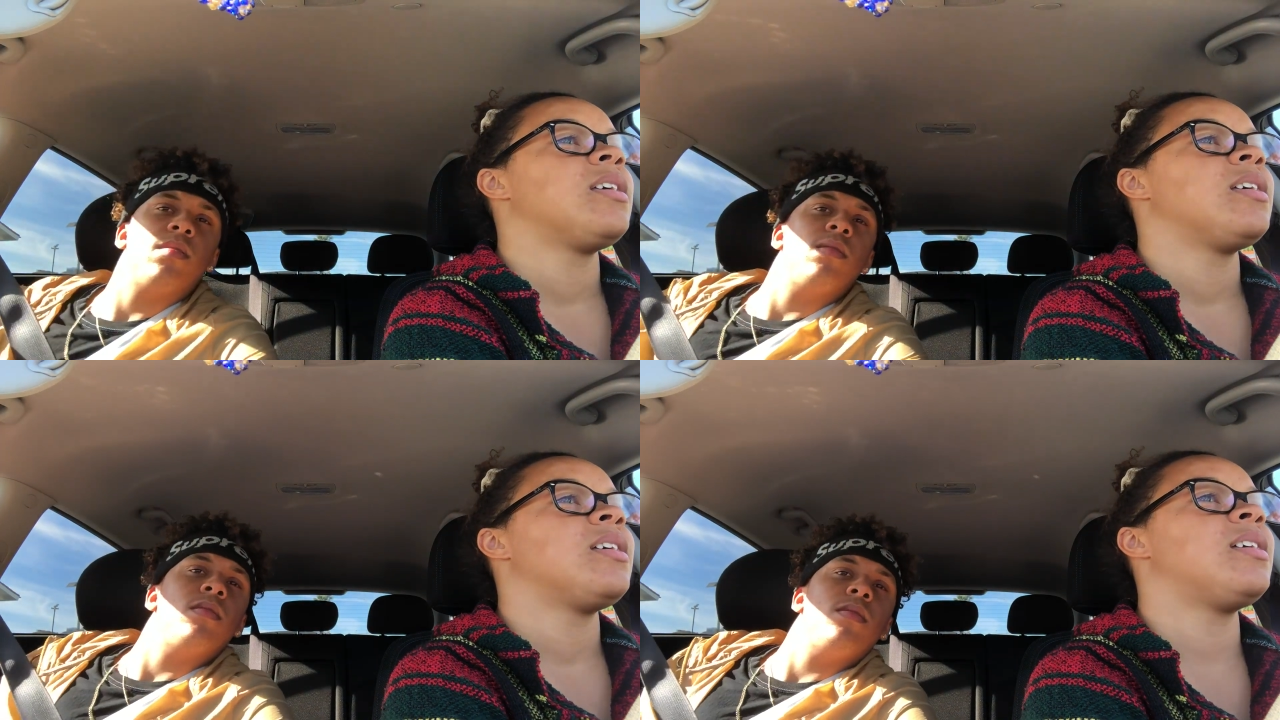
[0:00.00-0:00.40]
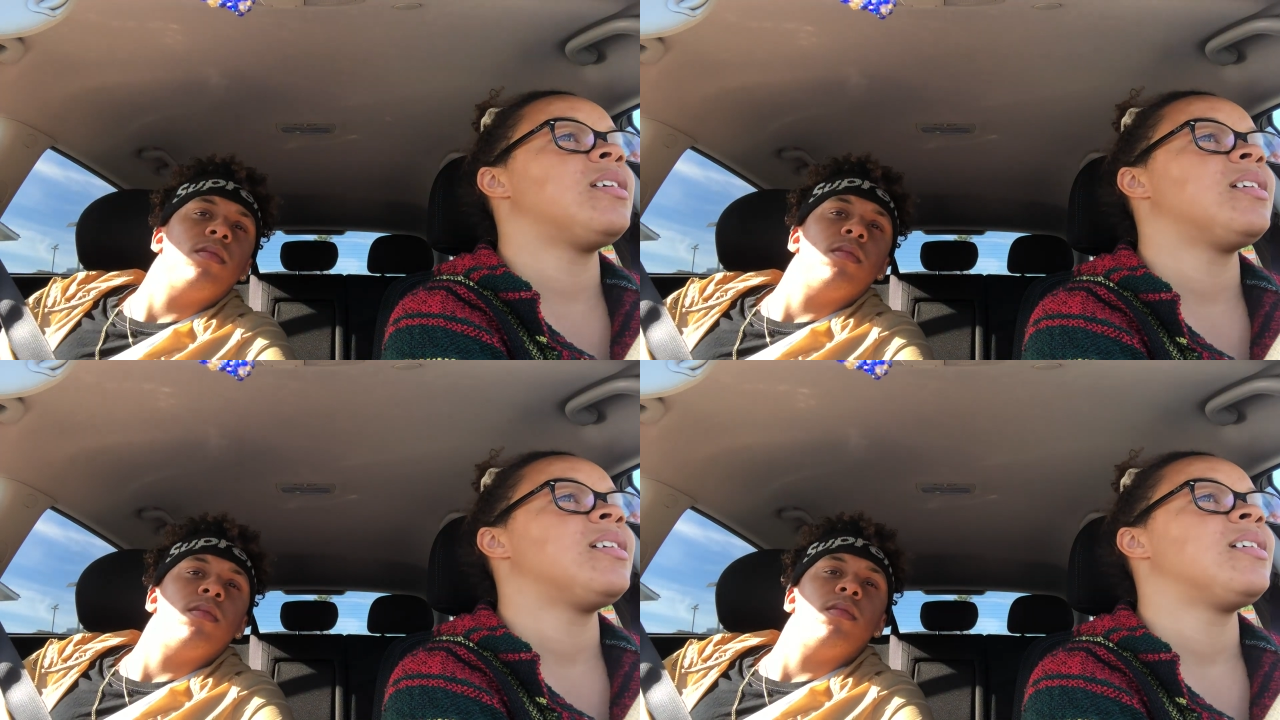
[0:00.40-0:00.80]

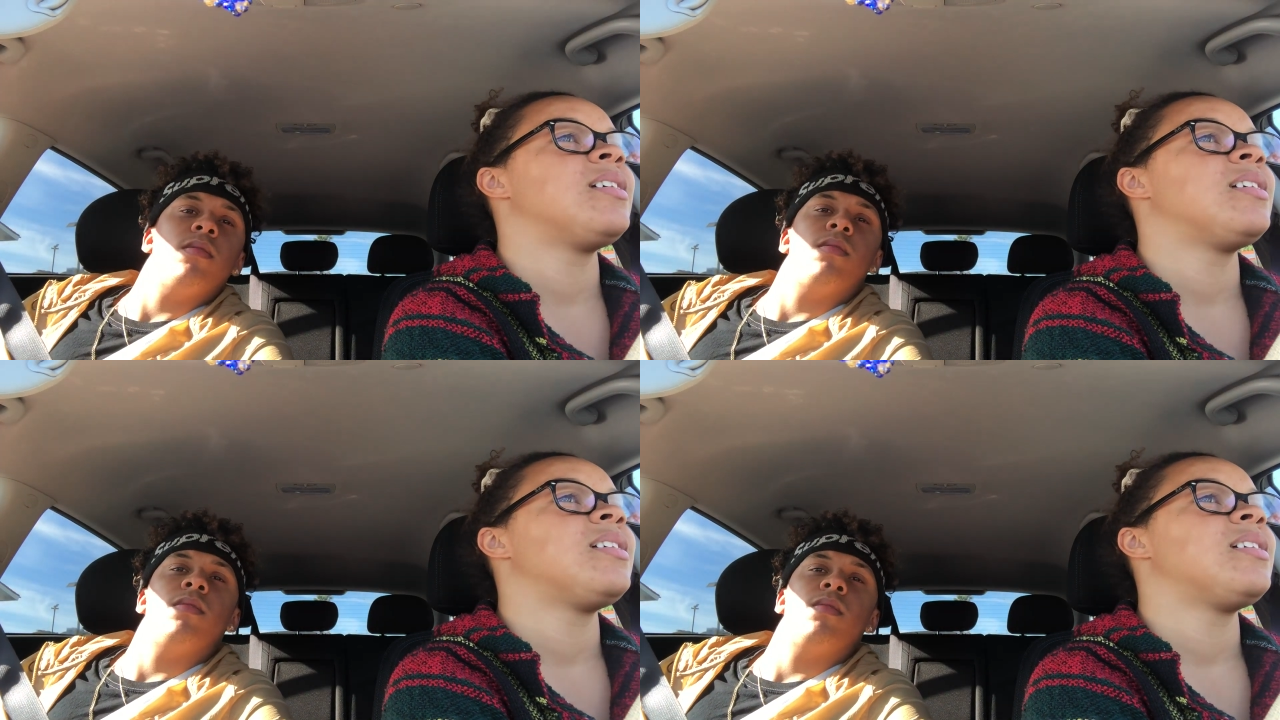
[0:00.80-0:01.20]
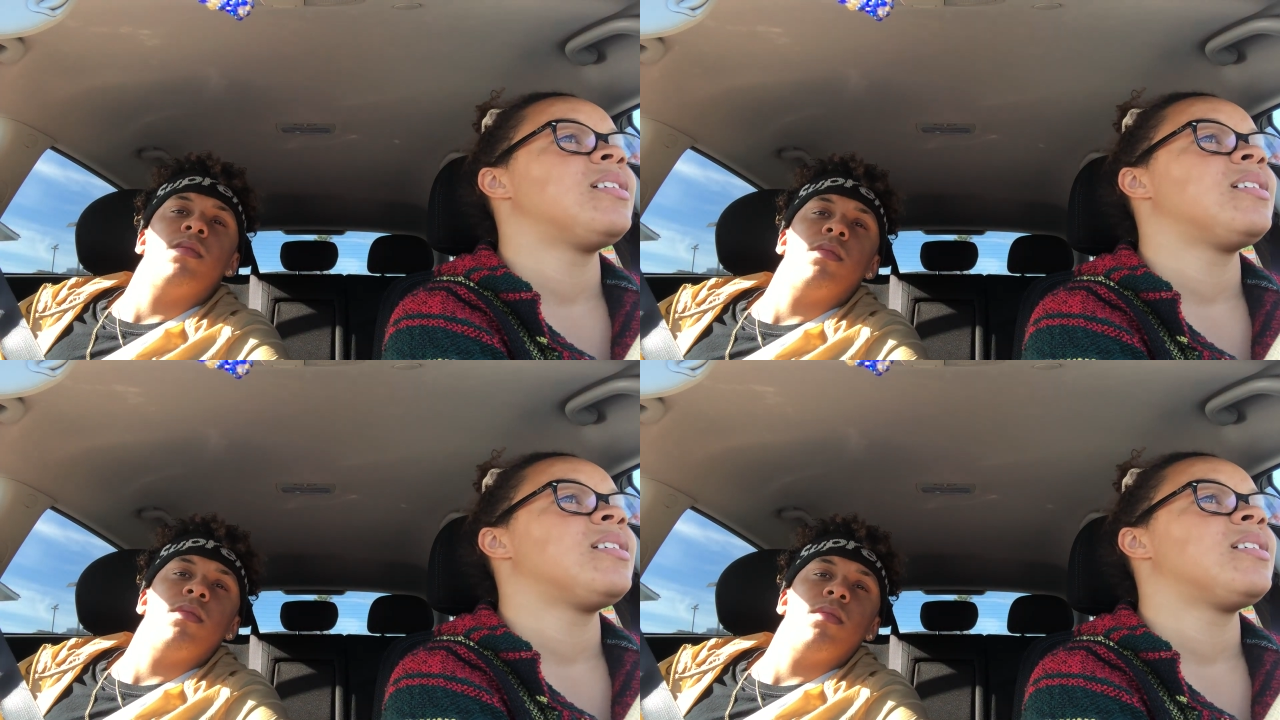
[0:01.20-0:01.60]

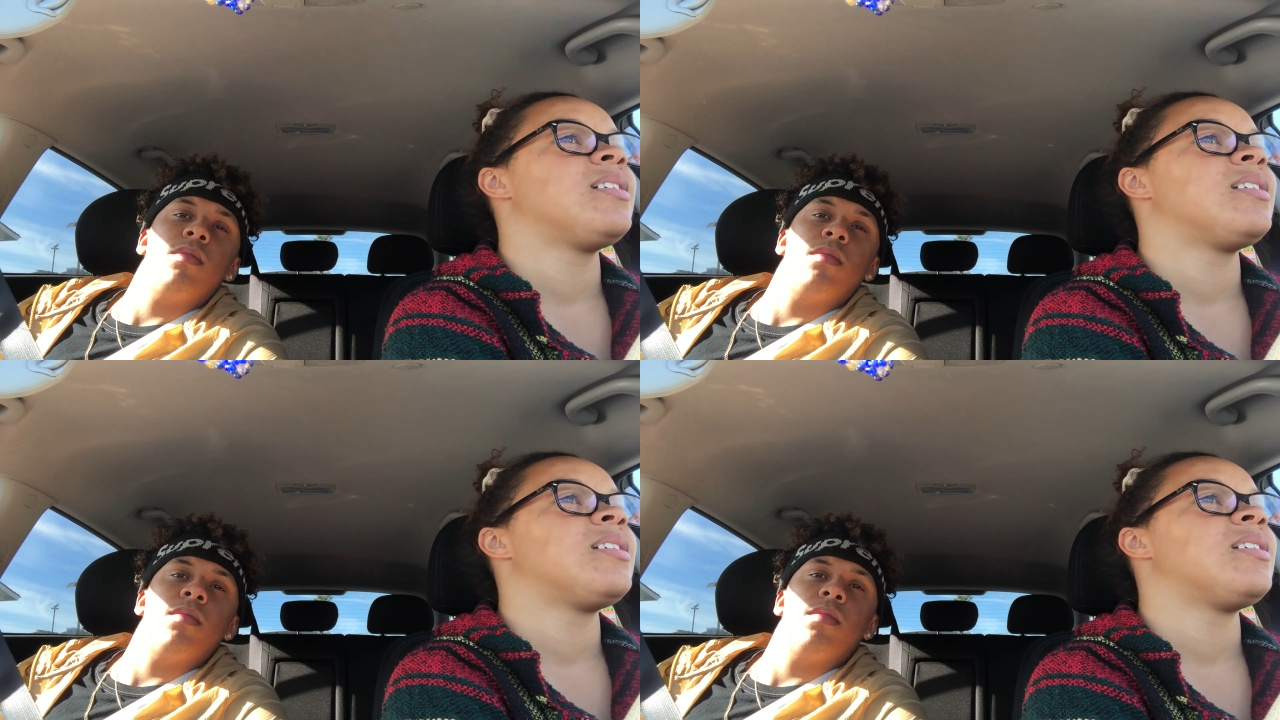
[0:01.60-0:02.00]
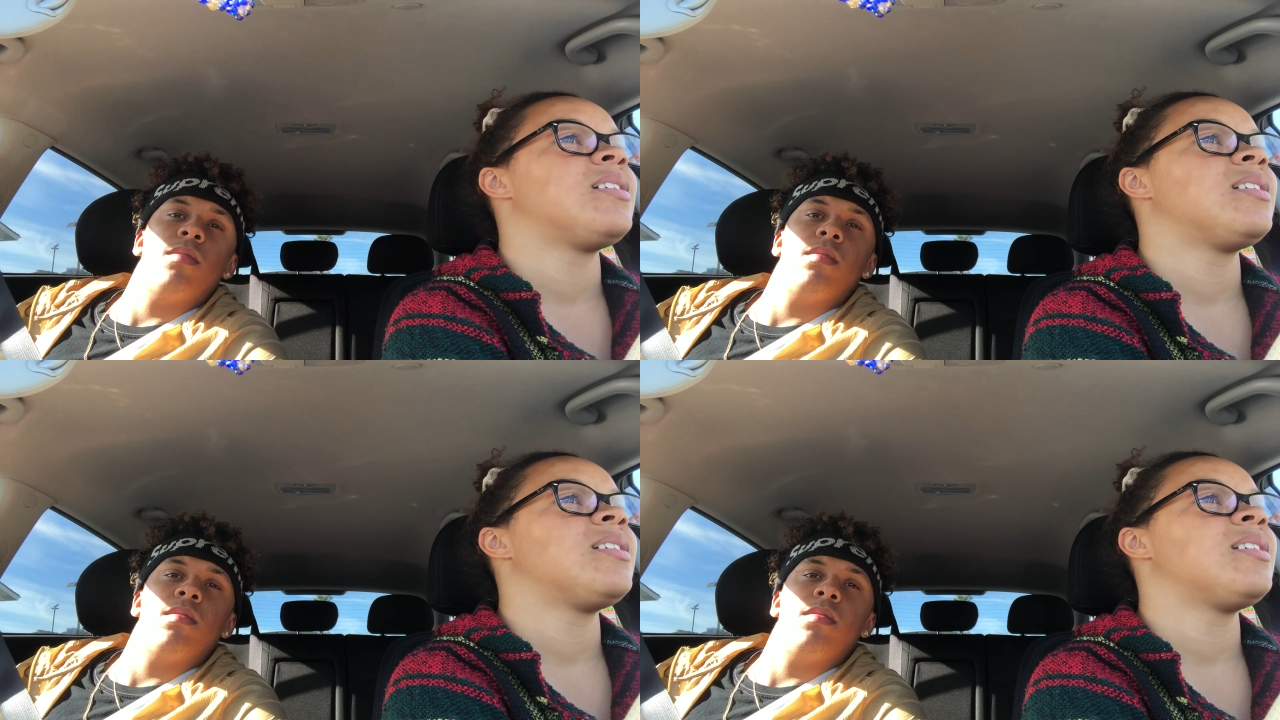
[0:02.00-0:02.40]

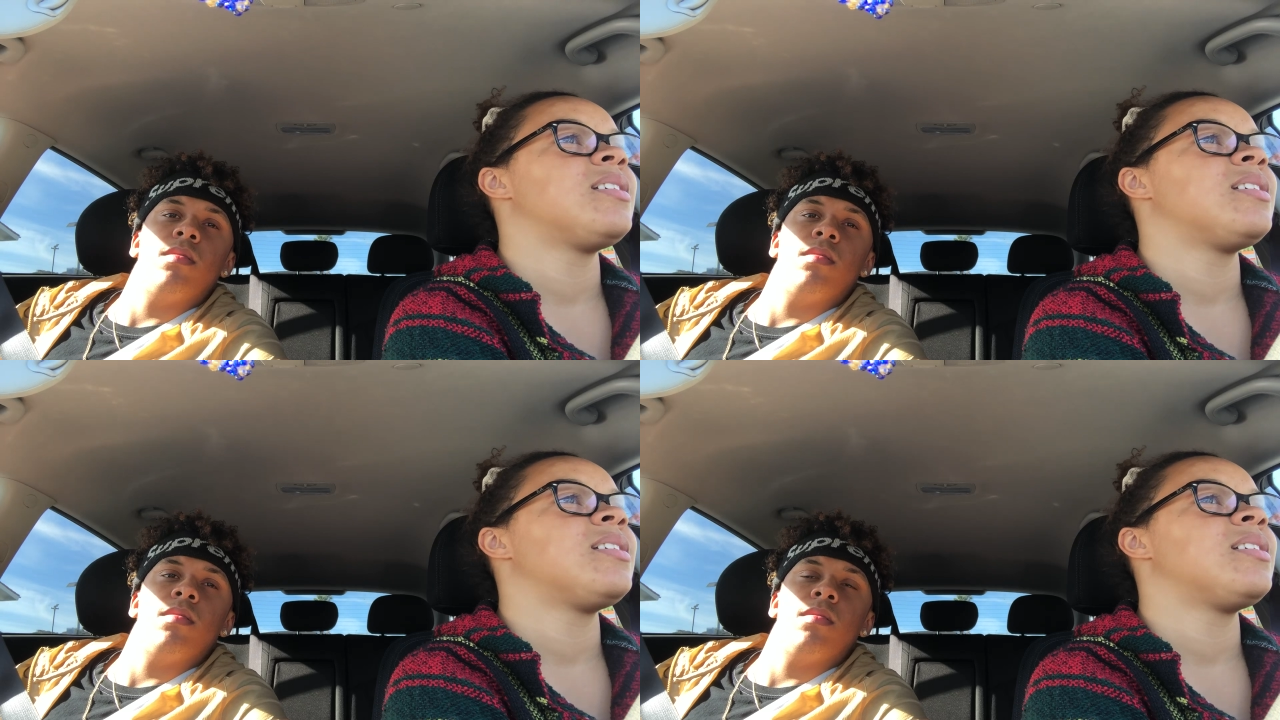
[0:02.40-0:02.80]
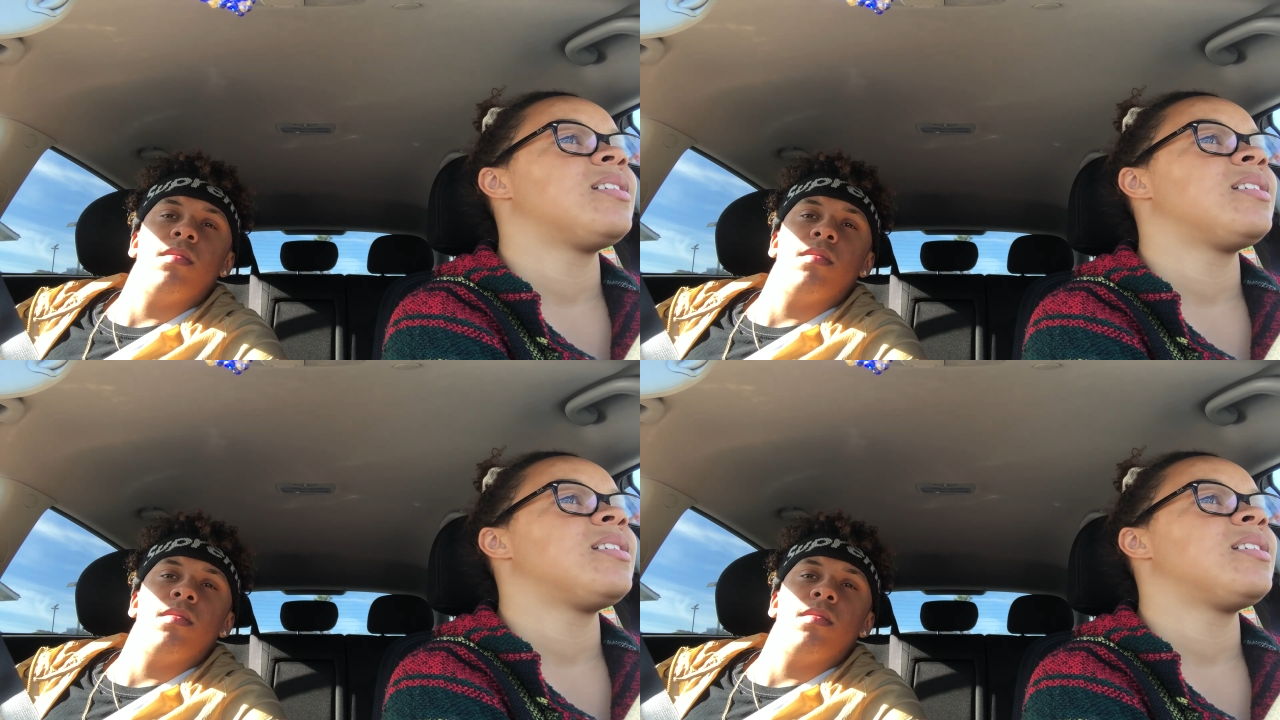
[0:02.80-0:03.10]
Nothing is said.